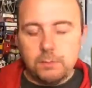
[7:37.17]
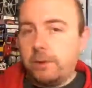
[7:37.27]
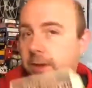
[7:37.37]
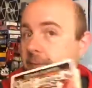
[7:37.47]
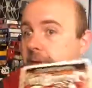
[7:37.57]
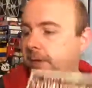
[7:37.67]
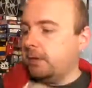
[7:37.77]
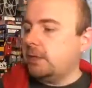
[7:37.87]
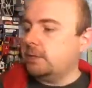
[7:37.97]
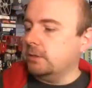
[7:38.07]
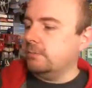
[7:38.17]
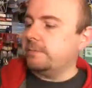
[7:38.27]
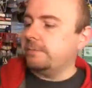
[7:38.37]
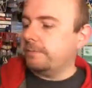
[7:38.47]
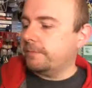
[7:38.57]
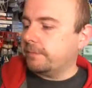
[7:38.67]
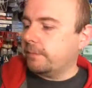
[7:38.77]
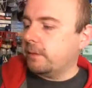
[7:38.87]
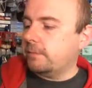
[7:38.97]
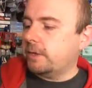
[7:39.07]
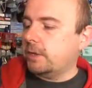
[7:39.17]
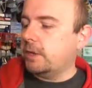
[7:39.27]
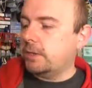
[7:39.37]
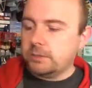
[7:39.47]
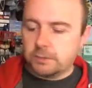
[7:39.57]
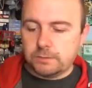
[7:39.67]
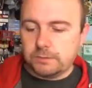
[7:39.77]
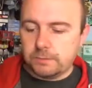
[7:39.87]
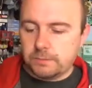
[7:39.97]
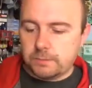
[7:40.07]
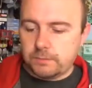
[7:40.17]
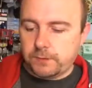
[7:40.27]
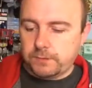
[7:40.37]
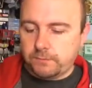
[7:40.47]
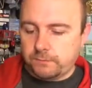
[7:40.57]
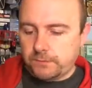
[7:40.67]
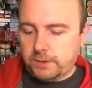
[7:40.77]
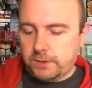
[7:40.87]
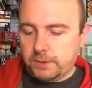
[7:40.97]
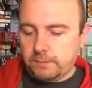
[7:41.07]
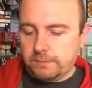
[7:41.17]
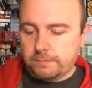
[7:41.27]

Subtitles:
But I picked these up because, if I can find it,